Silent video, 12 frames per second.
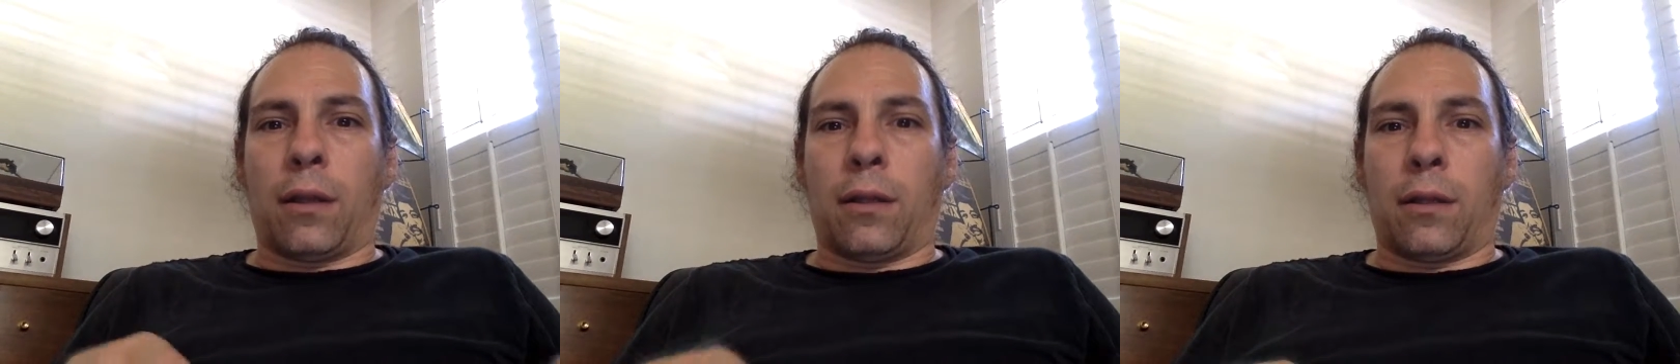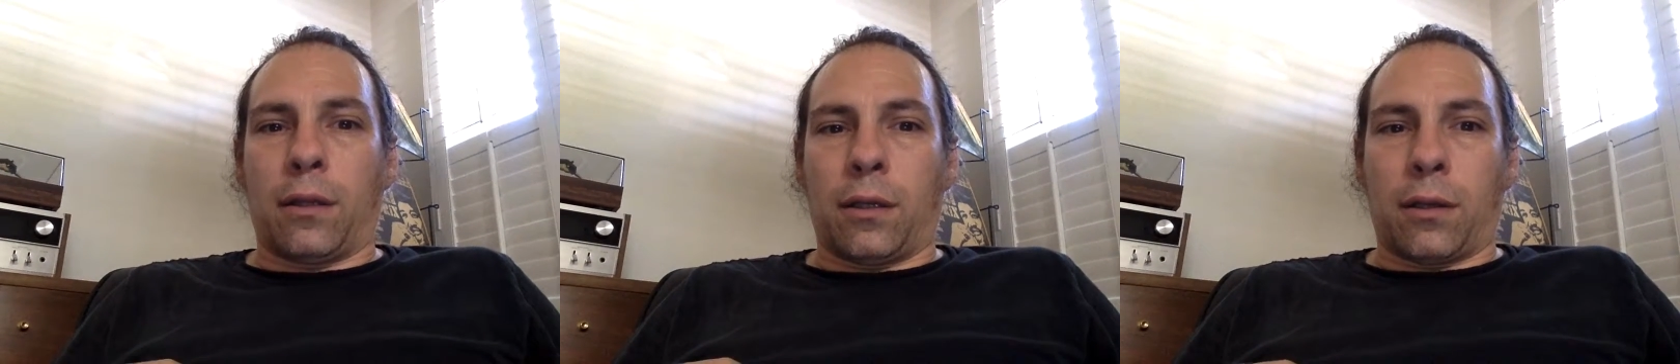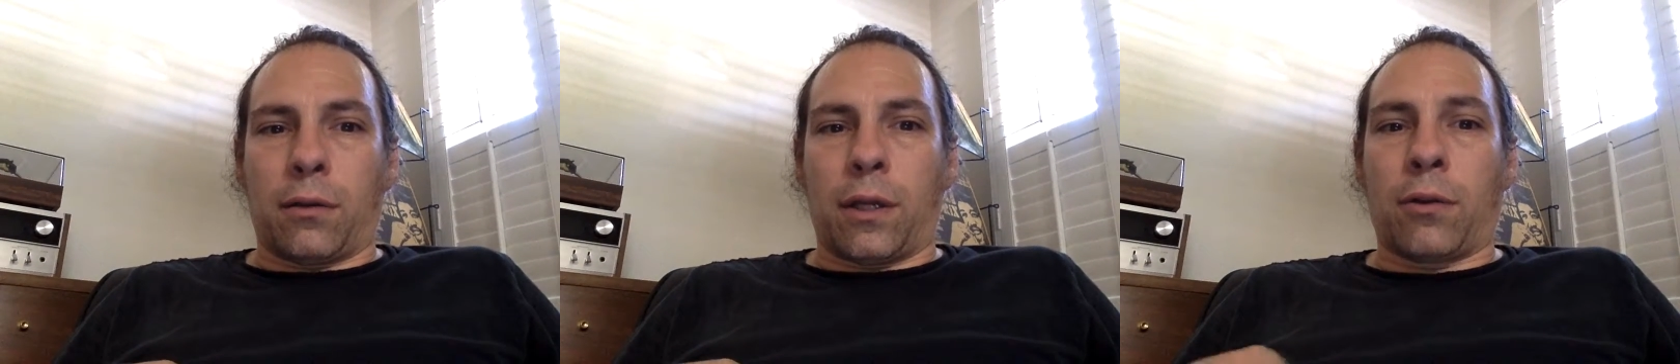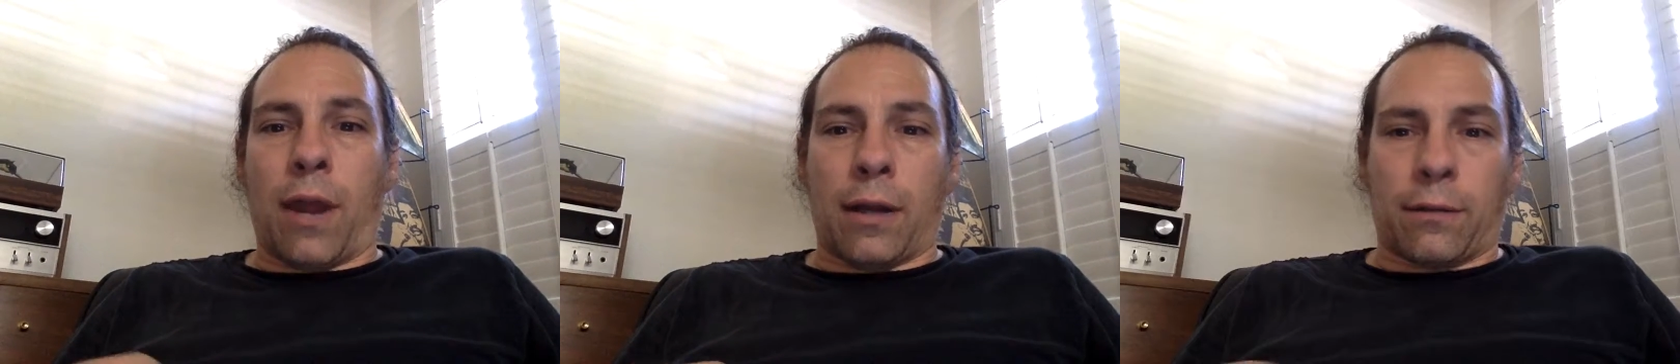and the
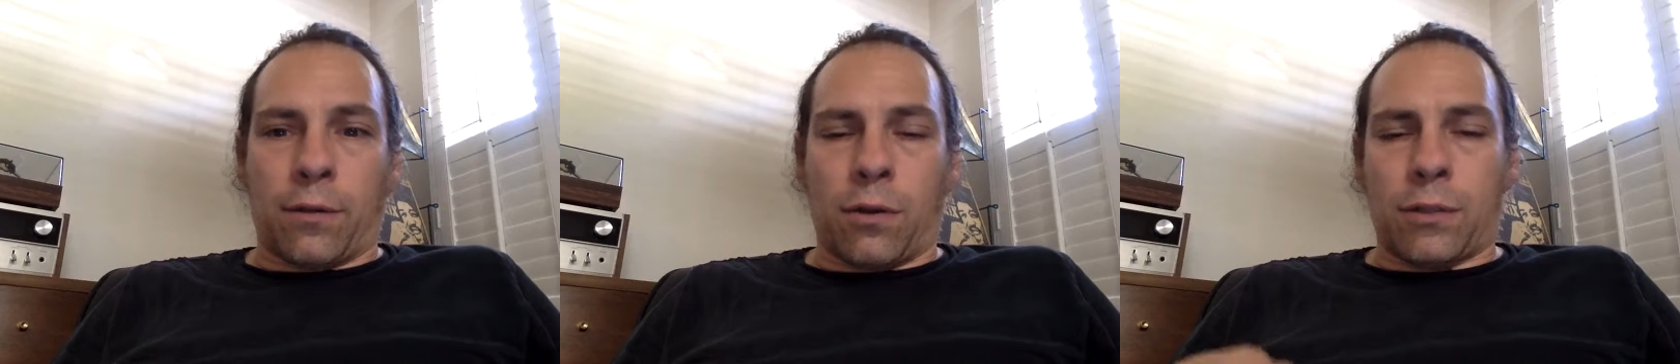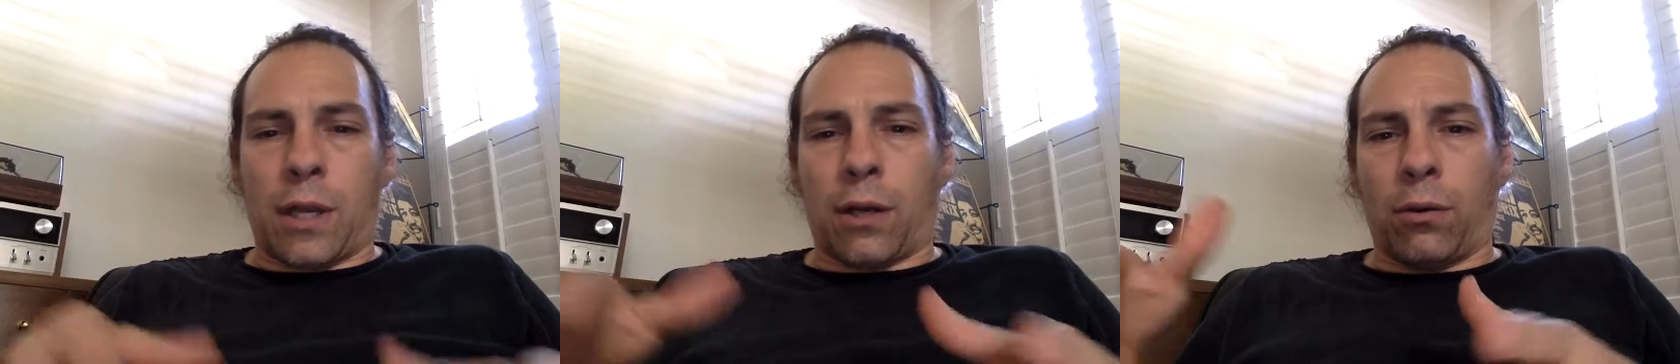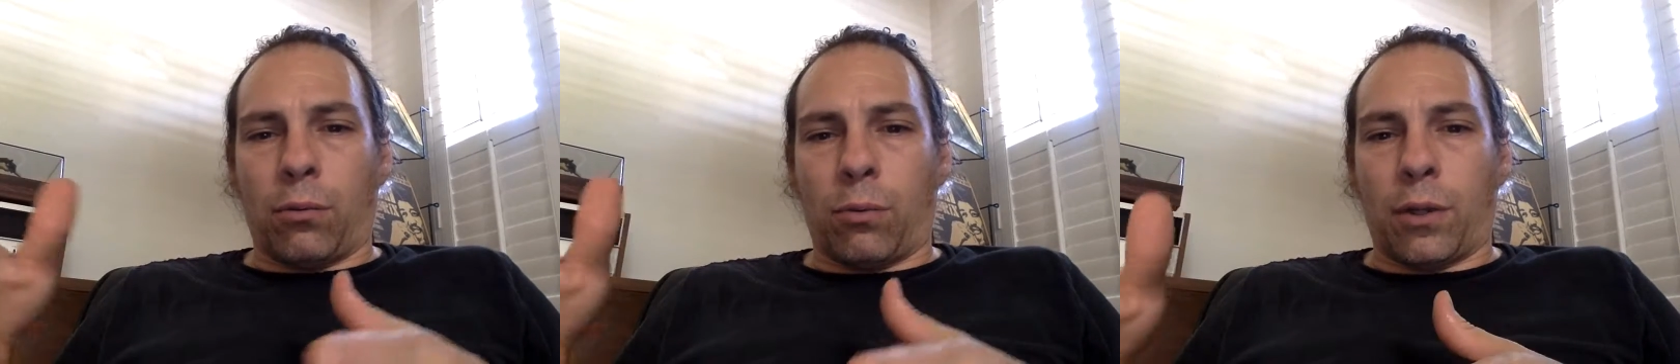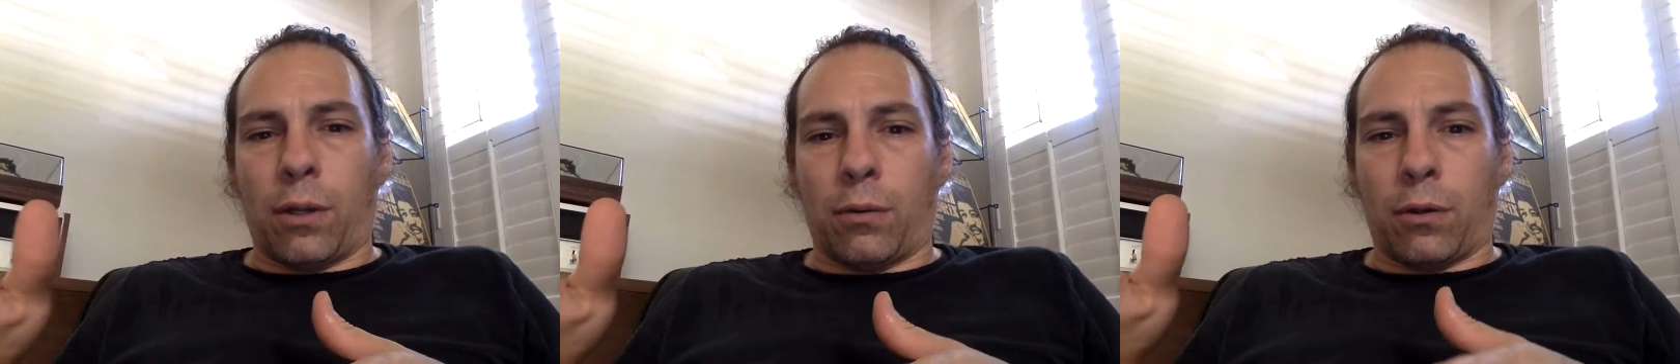interactive note taker
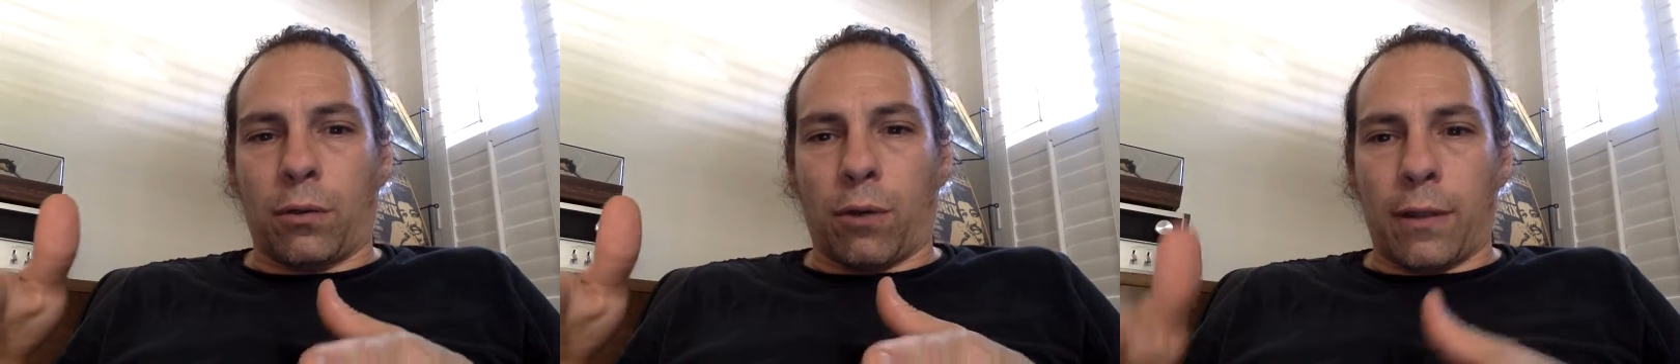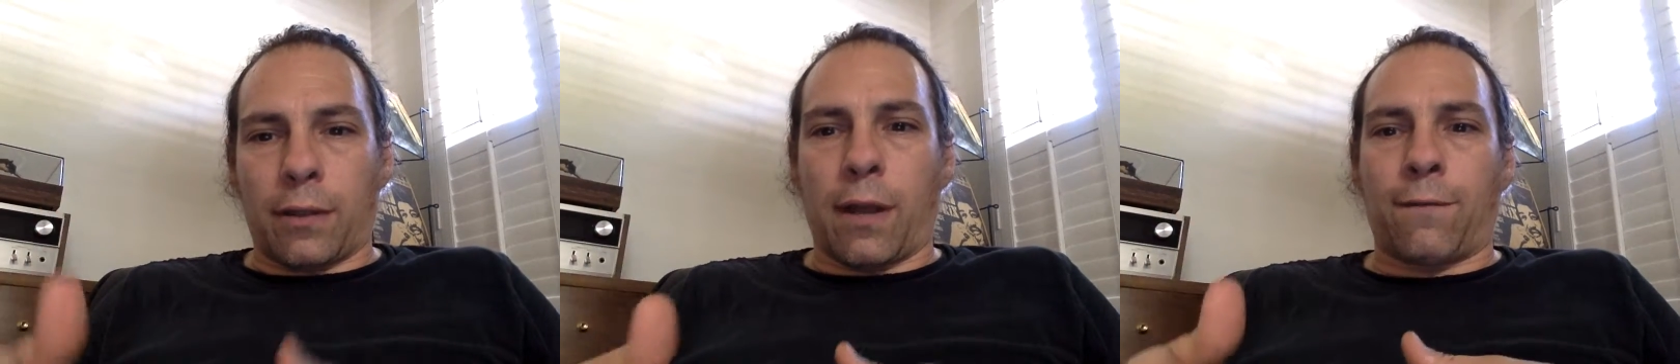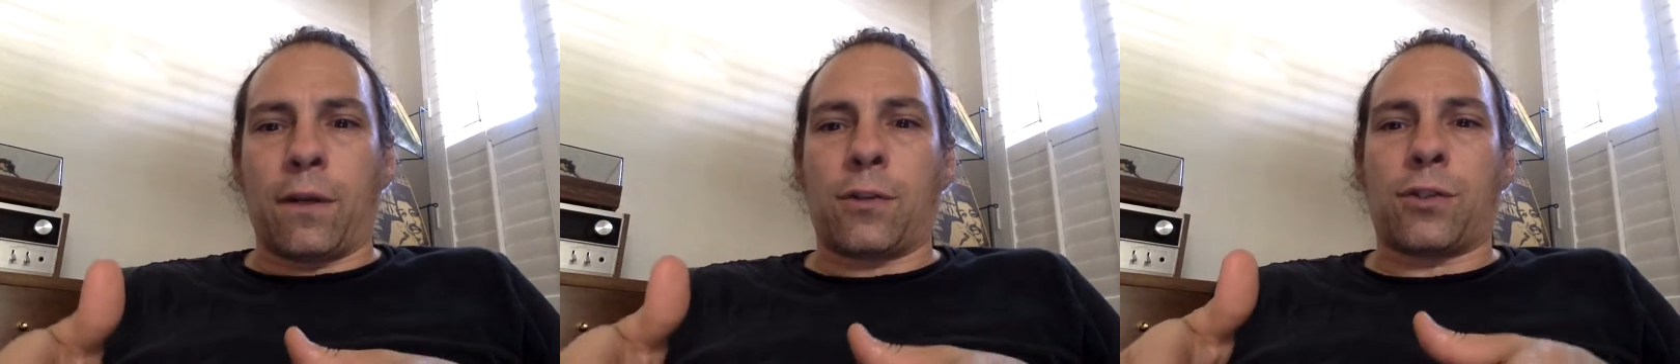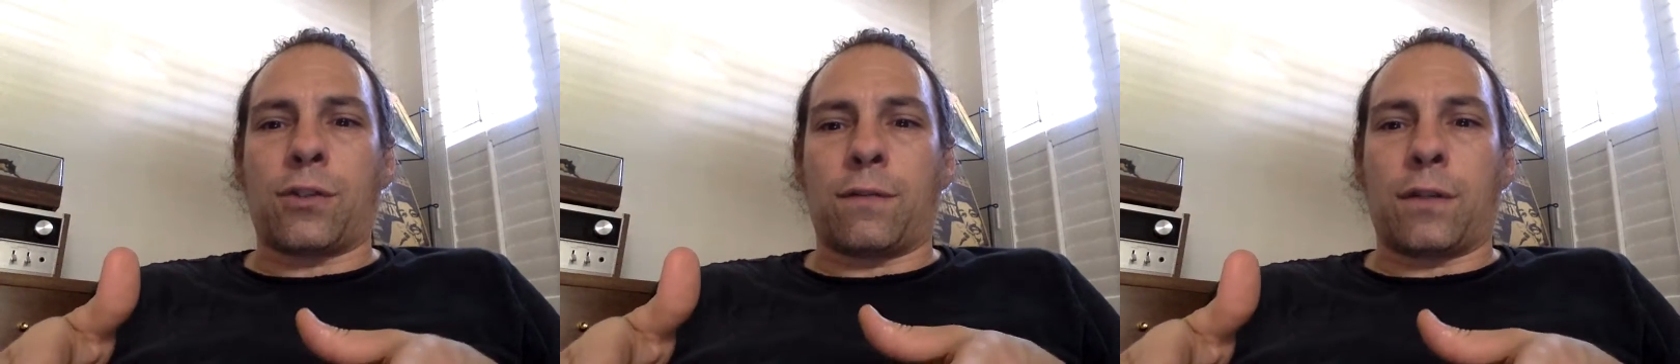where they were going to write the
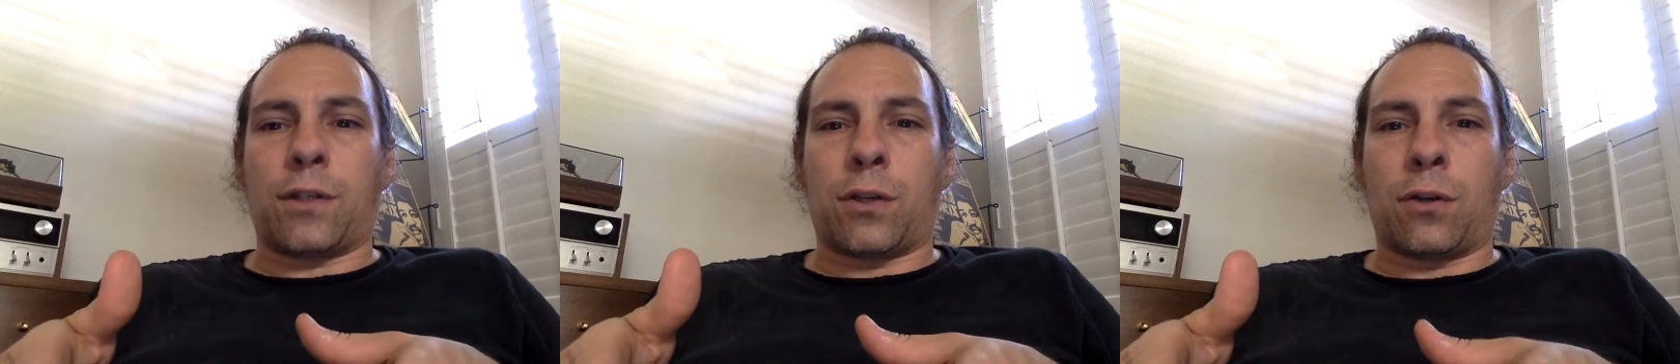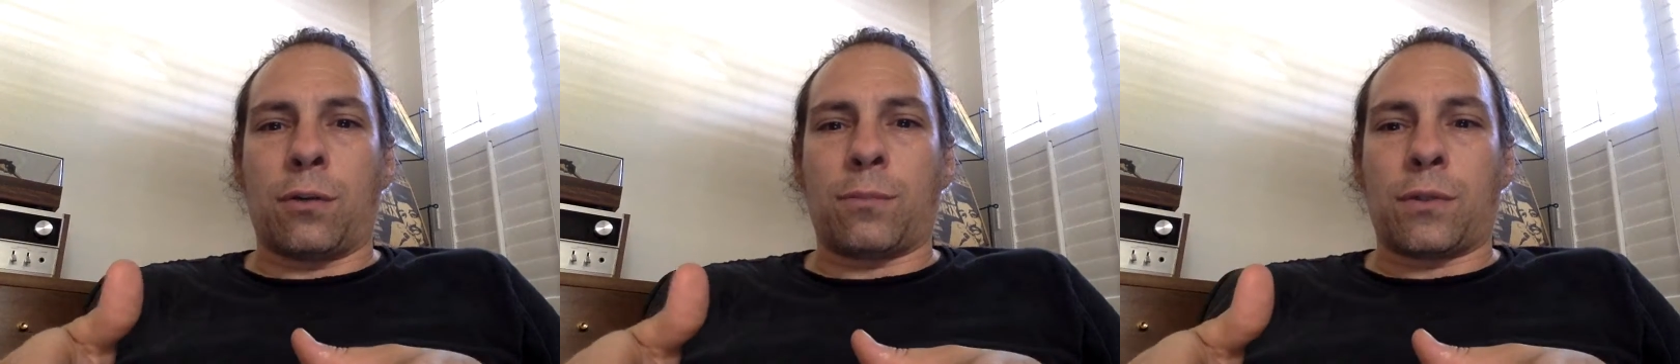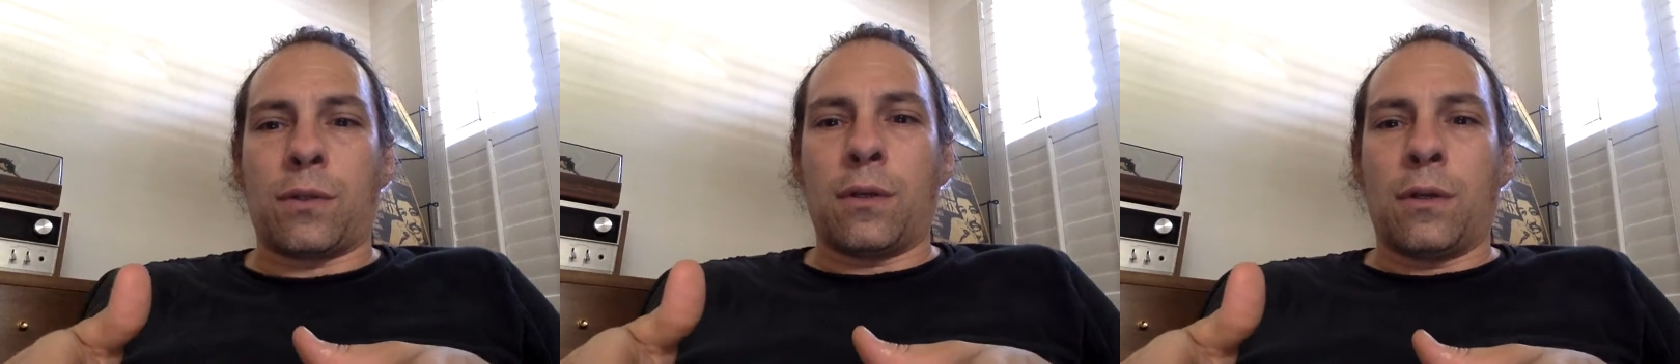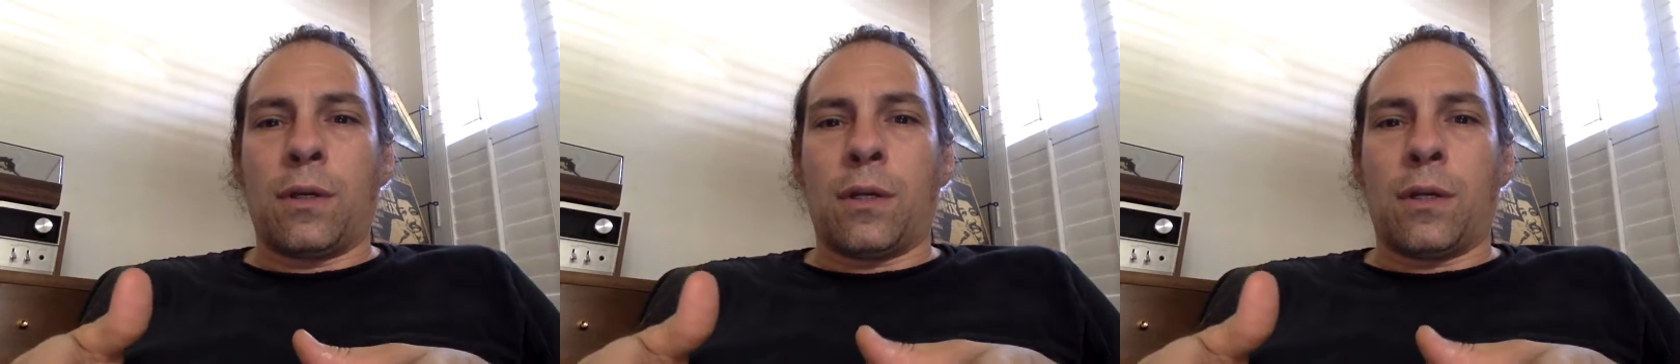definitions of the terms